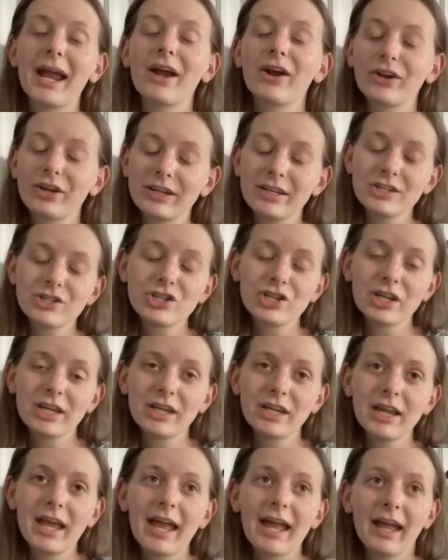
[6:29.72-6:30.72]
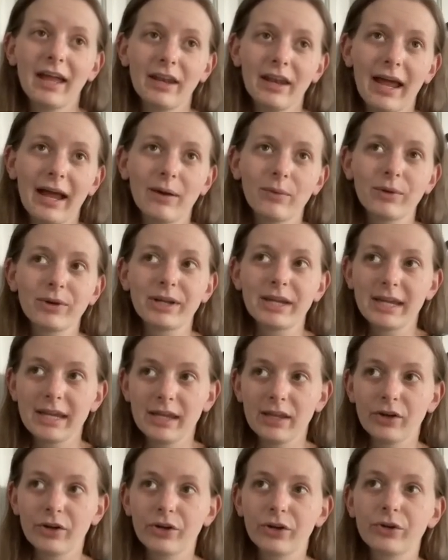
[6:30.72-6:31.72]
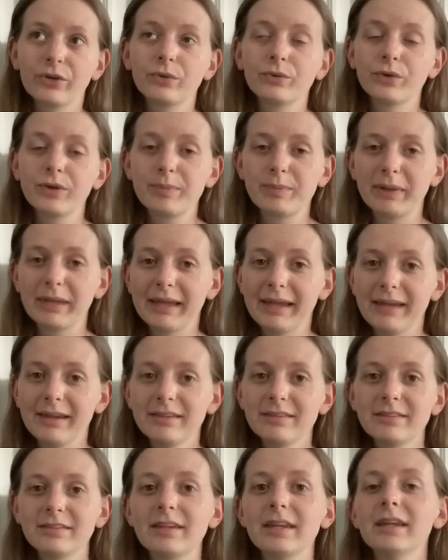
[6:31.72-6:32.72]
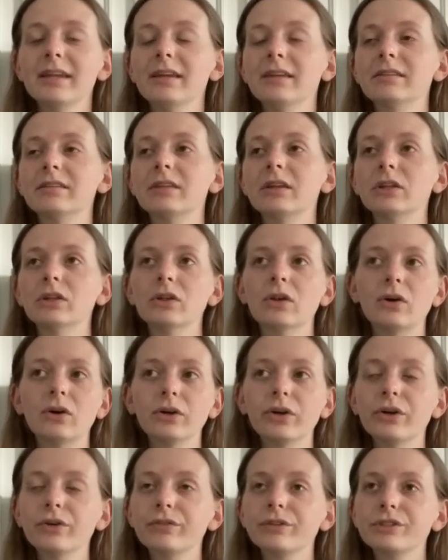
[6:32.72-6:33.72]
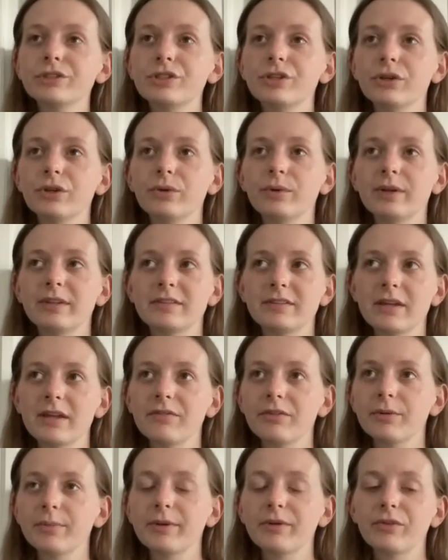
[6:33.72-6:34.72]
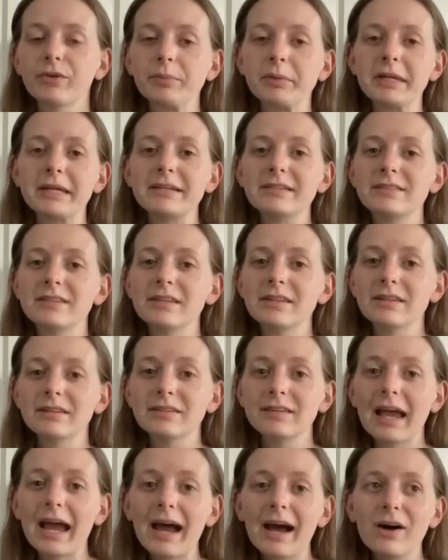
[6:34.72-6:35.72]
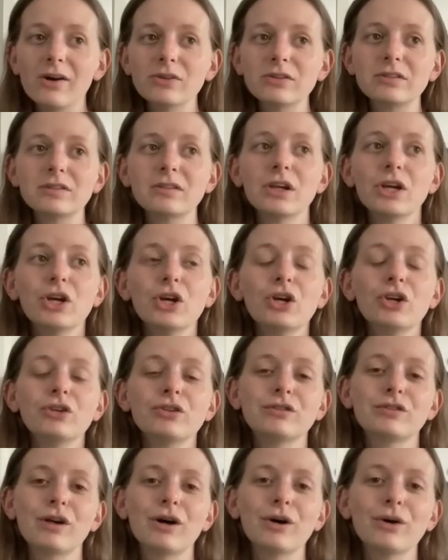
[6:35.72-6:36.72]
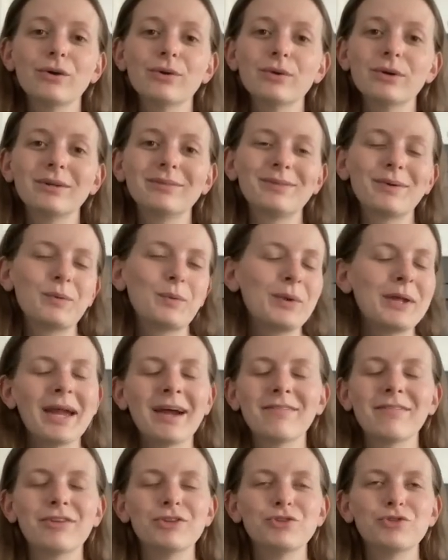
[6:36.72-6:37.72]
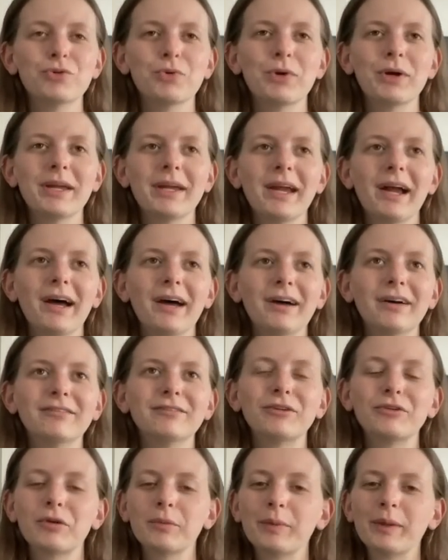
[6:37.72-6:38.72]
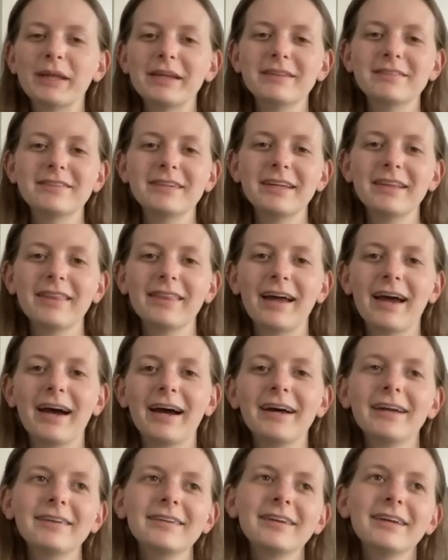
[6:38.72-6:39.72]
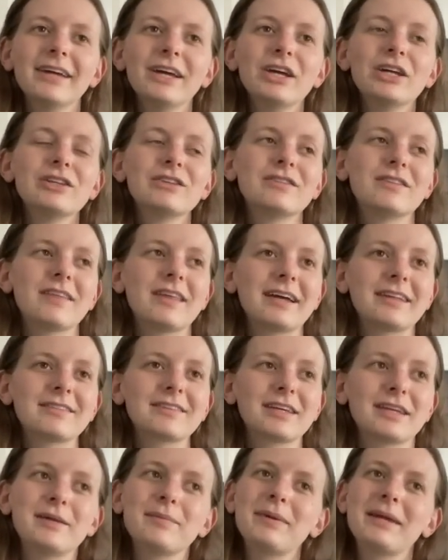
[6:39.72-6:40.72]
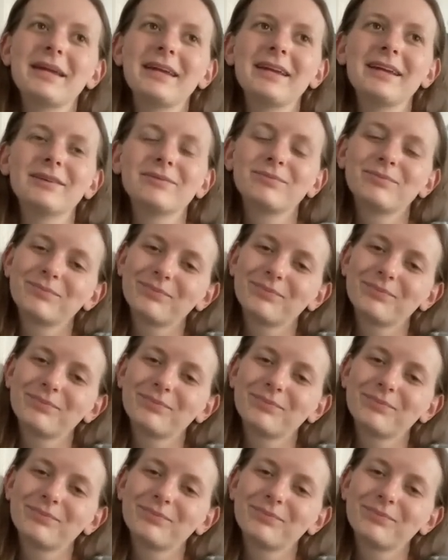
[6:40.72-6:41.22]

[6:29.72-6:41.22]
air conditioning and our heater replaced. It is long overdue. It's never been replaced in this house. So we have the joy of replacing that. So that's going to be